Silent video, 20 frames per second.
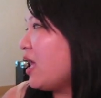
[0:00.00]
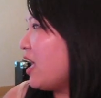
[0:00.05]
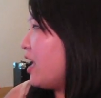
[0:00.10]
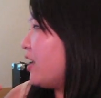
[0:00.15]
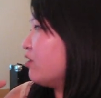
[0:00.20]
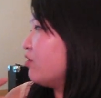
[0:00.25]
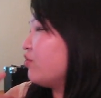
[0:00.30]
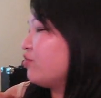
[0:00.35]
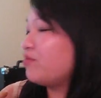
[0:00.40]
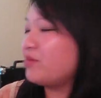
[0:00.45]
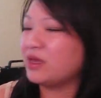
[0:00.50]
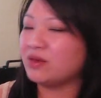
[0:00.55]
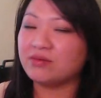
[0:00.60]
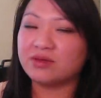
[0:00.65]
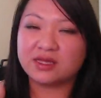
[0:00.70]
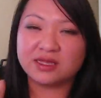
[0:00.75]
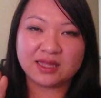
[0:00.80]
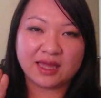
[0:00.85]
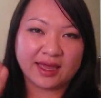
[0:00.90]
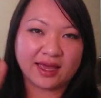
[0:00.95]
I don't know,
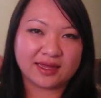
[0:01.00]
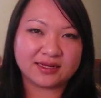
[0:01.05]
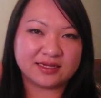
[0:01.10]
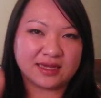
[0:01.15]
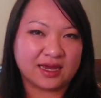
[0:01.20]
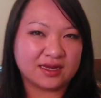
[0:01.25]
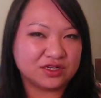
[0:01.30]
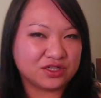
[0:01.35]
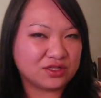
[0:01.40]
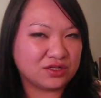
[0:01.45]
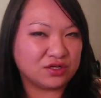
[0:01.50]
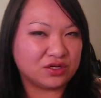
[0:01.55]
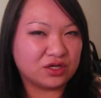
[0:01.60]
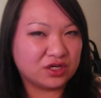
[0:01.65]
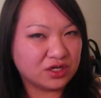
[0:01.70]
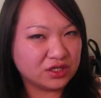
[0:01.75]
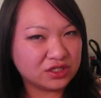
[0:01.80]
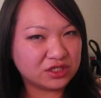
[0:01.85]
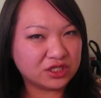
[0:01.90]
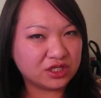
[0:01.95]
maybe like attach little
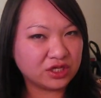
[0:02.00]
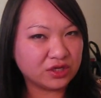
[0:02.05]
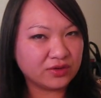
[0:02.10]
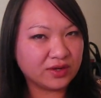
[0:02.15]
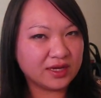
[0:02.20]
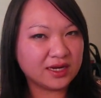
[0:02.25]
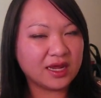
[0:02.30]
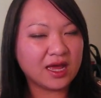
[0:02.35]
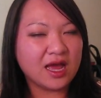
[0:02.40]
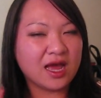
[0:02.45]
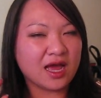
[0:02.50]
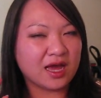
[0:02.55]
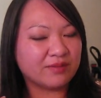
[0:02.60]
hooks to it.